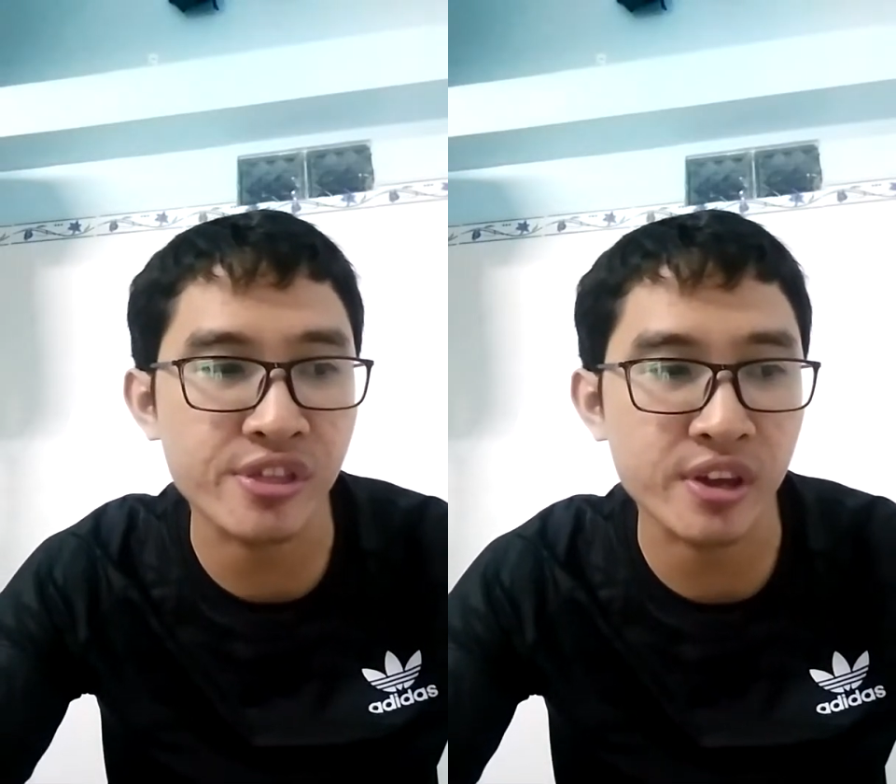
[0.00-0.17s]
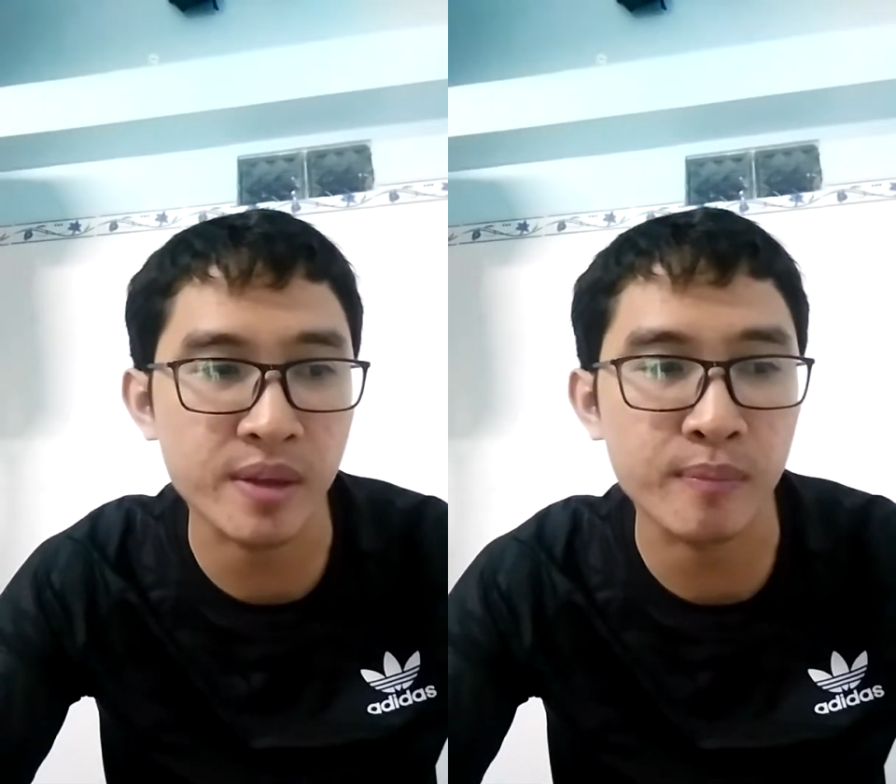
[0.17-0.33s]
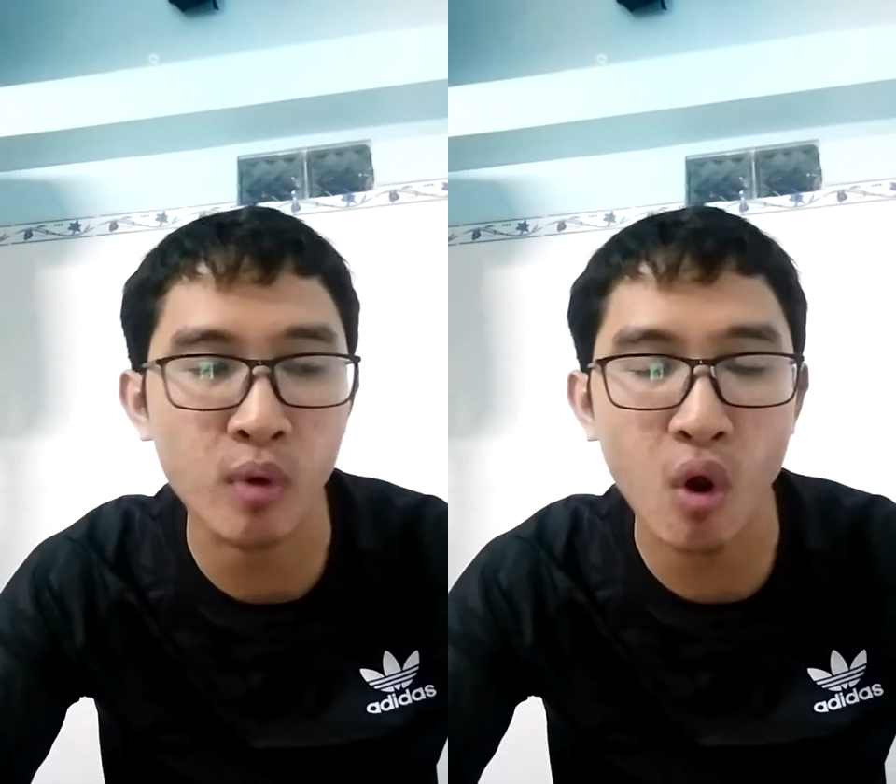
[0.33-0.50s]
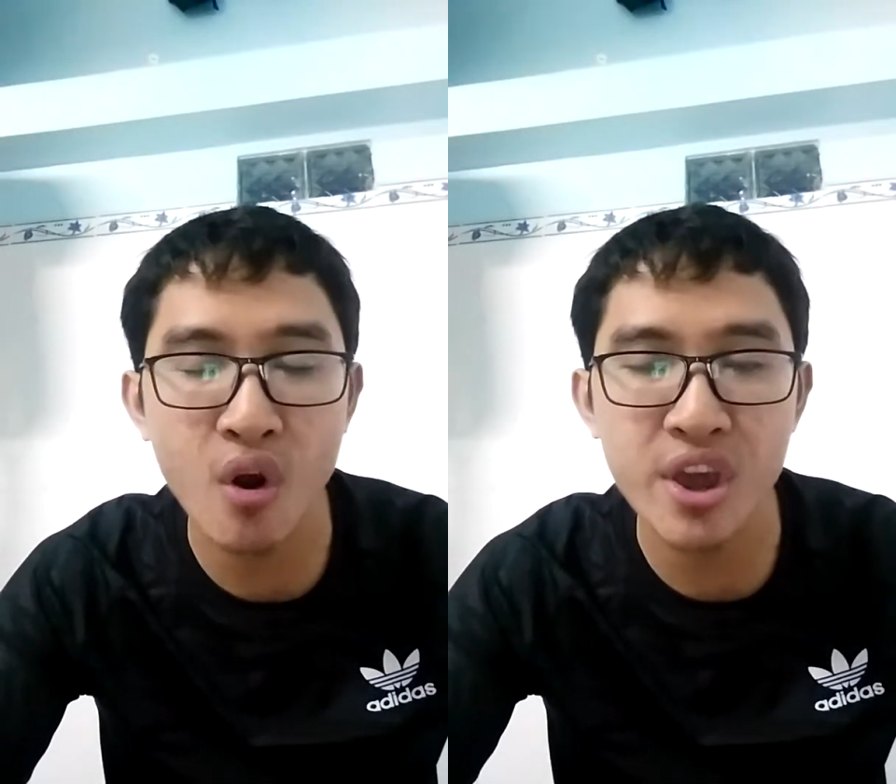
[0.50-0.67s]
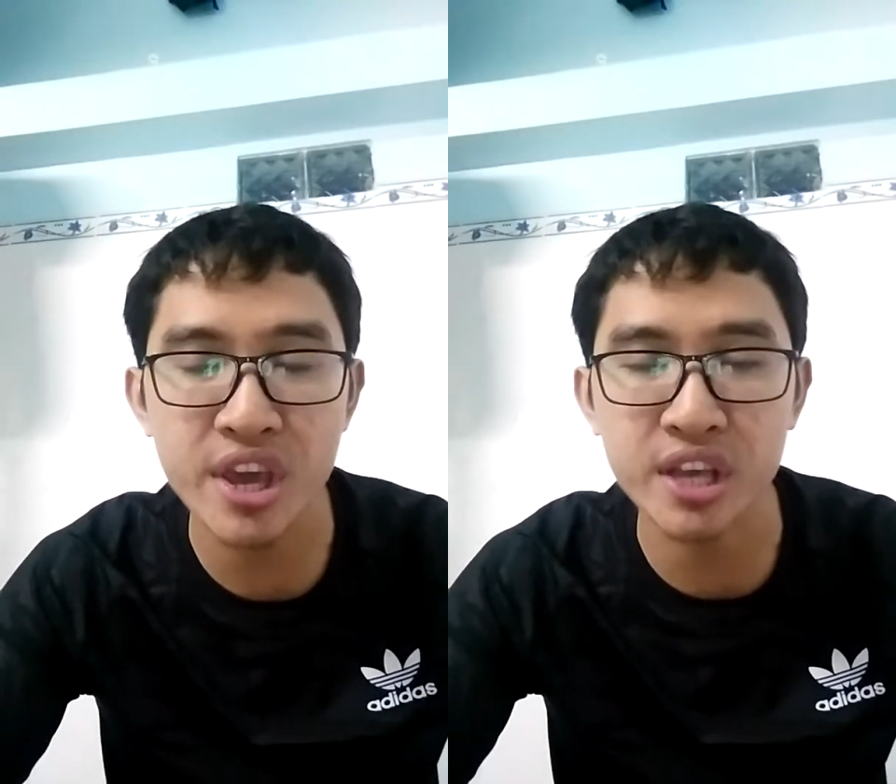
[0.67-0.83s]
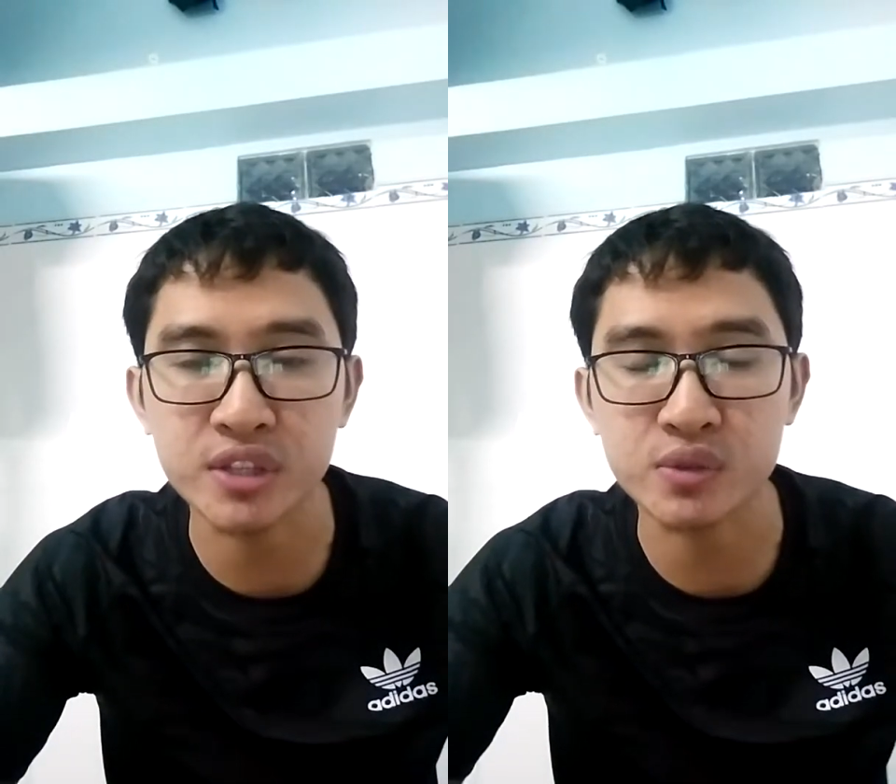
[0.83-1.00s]
the
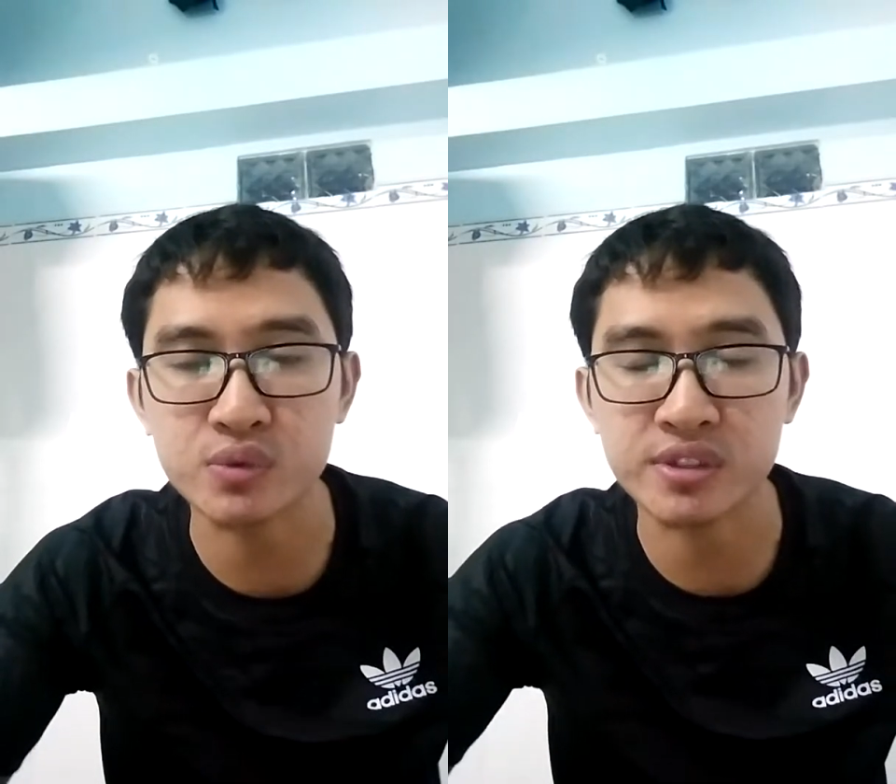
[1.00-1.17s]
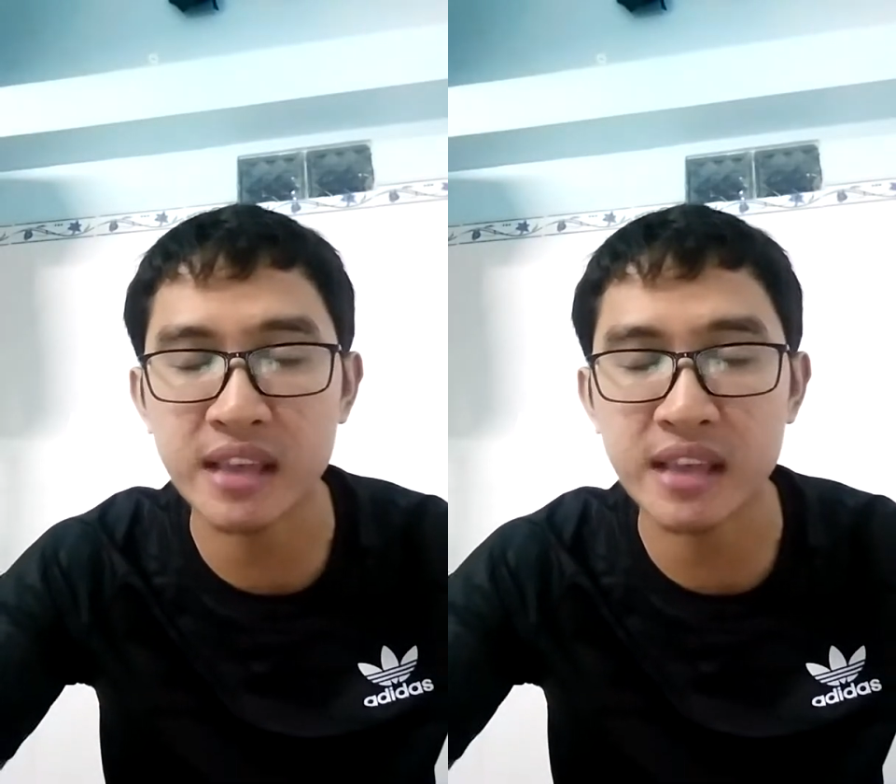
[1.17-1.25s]
employee to